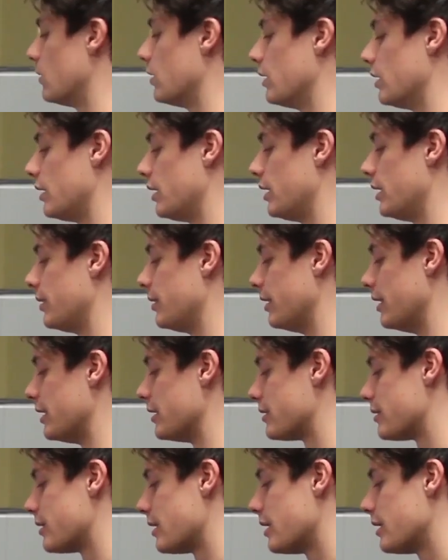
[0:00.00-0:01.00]
Well, uh,
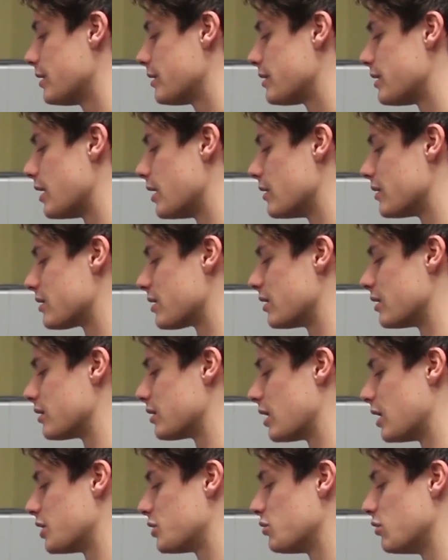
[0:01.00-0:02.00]
it says that it's gonna
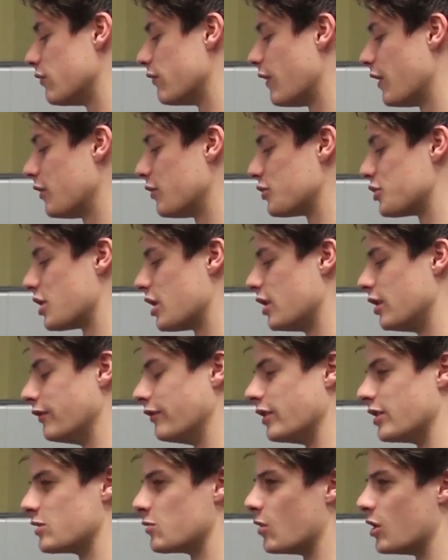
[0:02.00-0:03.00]
cut to a final shot
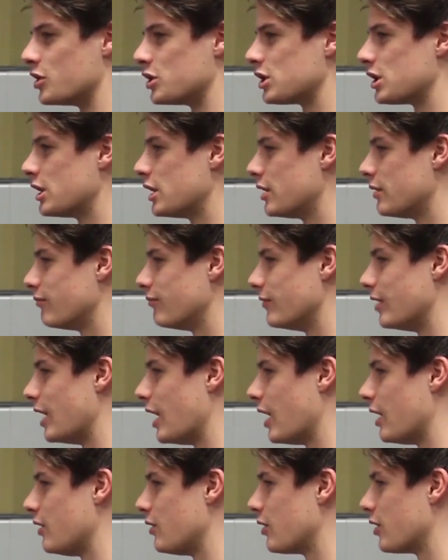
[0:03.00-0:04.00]
of us watching it,
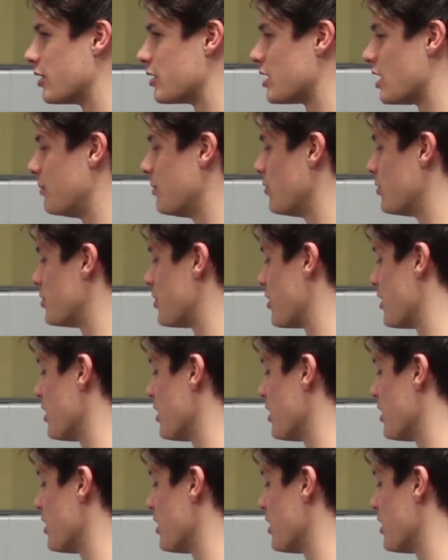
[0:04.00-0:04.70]
and you're gonna tell me what